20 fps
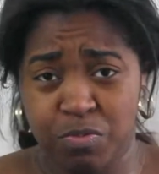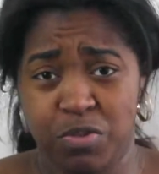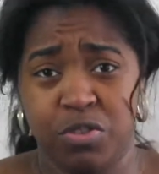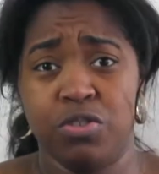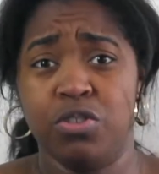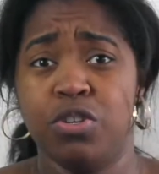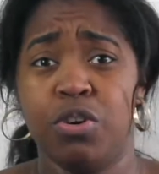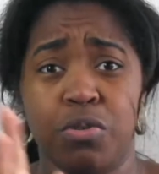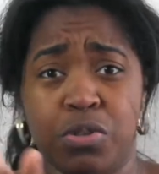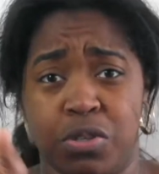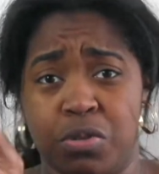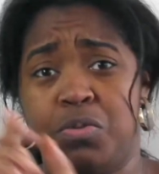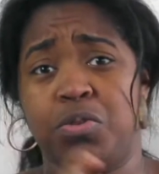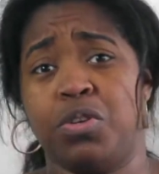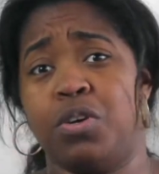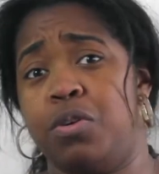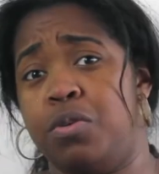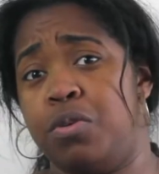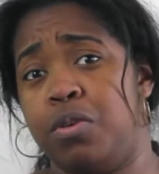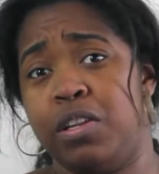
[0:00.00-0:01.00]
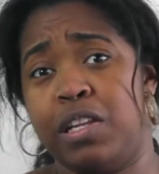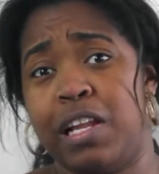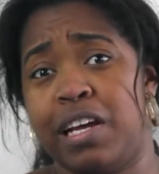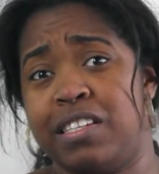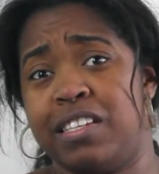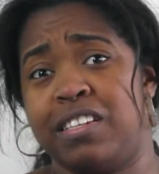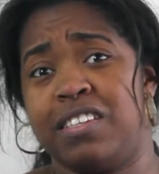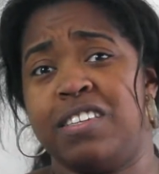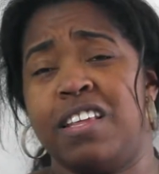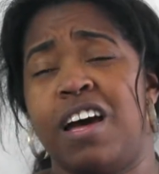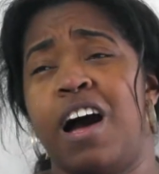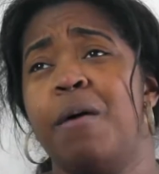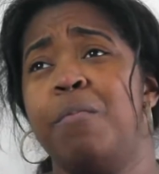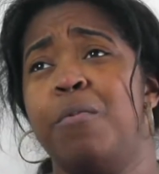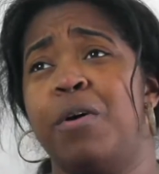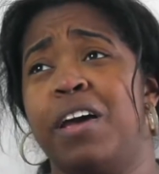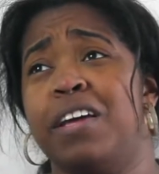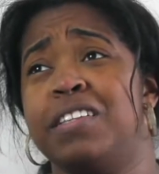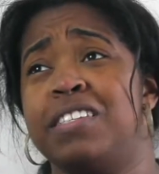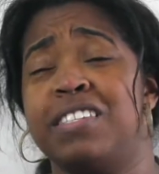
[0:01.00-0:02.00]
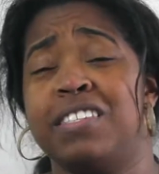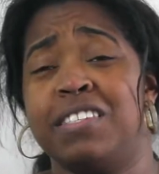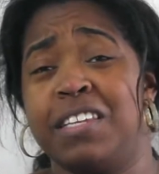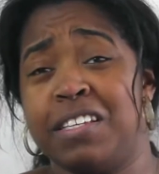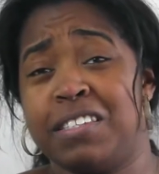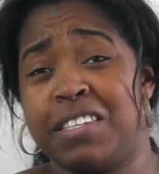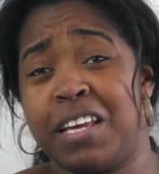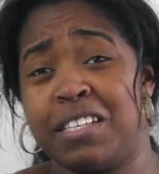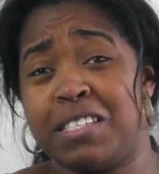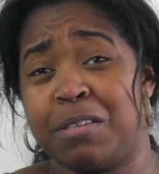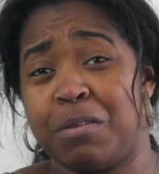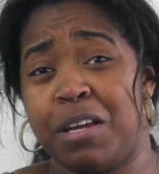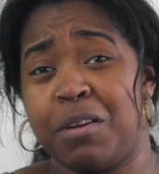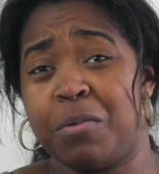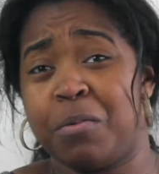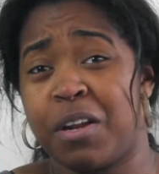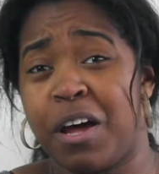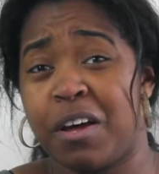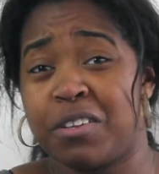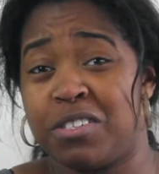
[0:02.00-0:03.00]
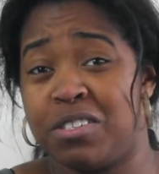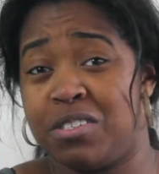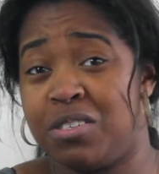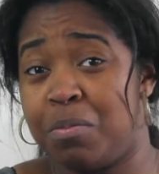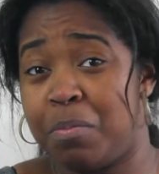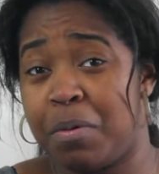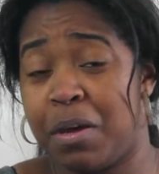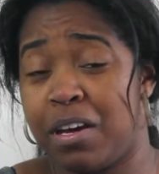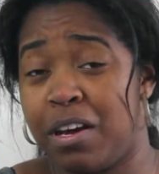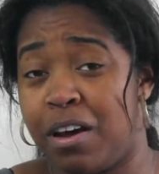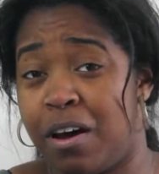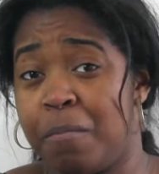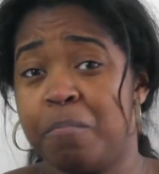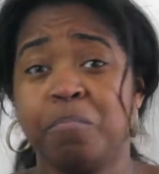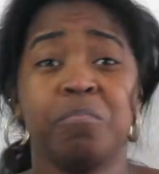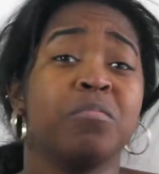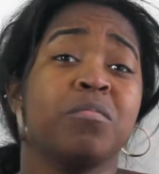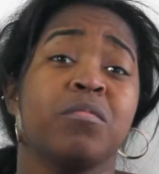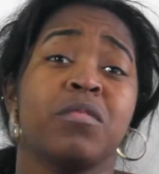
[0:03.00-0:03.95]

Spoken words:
You do you. Like I said, I'm not here to dictate to anyone how to do makeup.